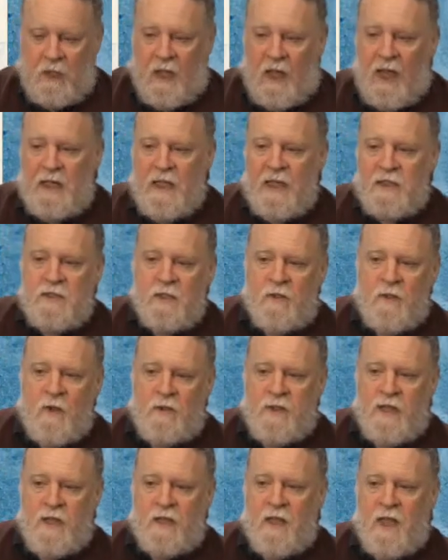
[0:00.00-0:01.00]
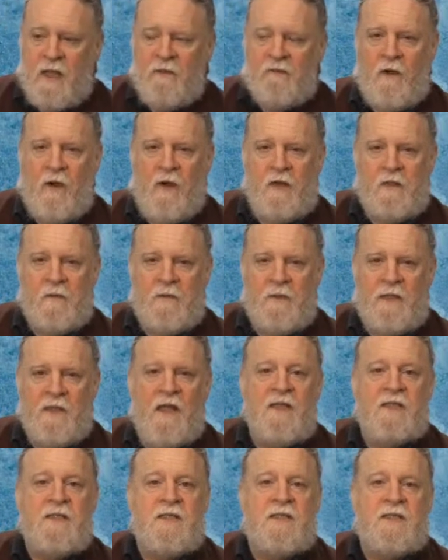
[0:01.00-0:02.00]
I like to call that kind of argument
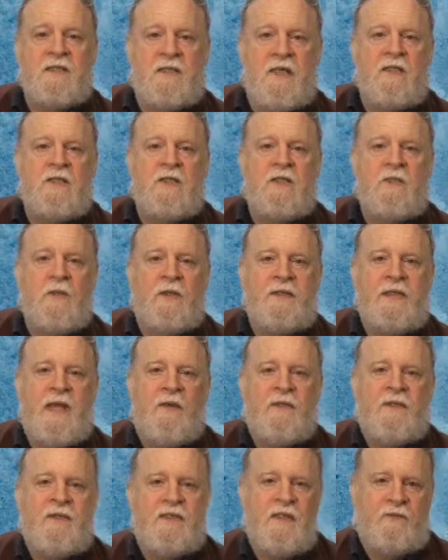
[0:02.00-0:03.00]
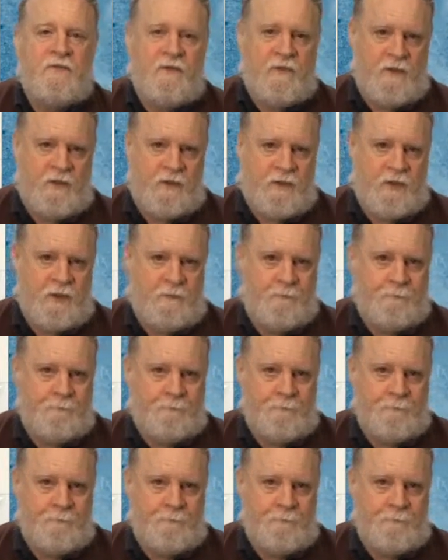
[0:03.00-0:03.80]
a distinction without a difference.